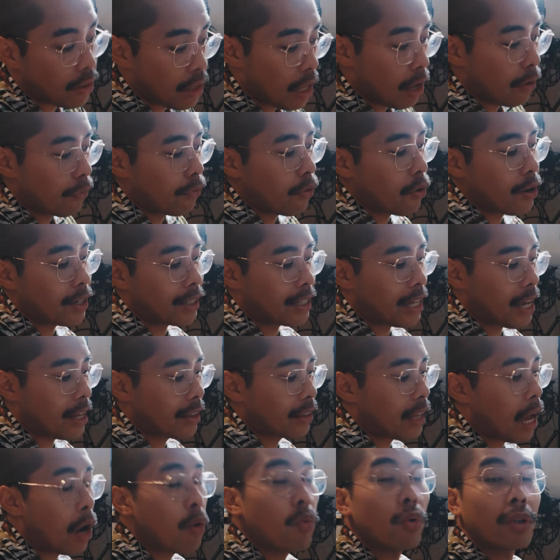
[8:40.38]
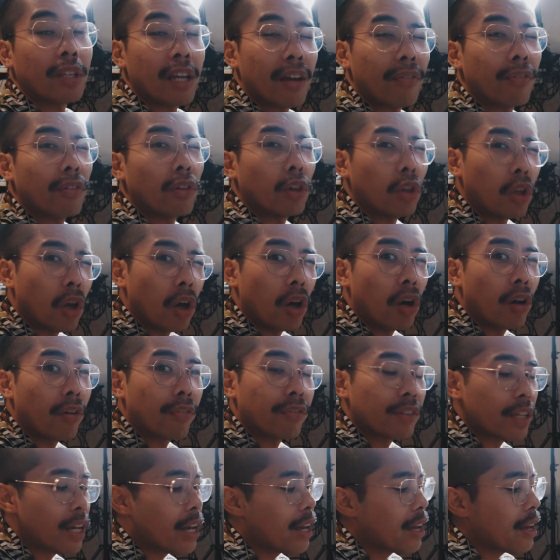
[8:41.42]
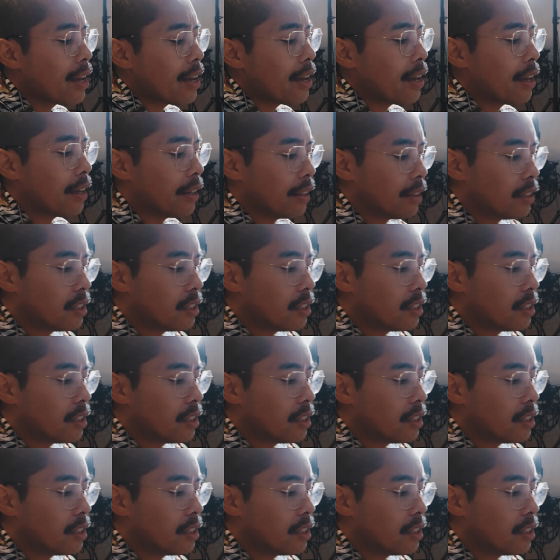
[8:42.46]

Therefore, again, I would have loved a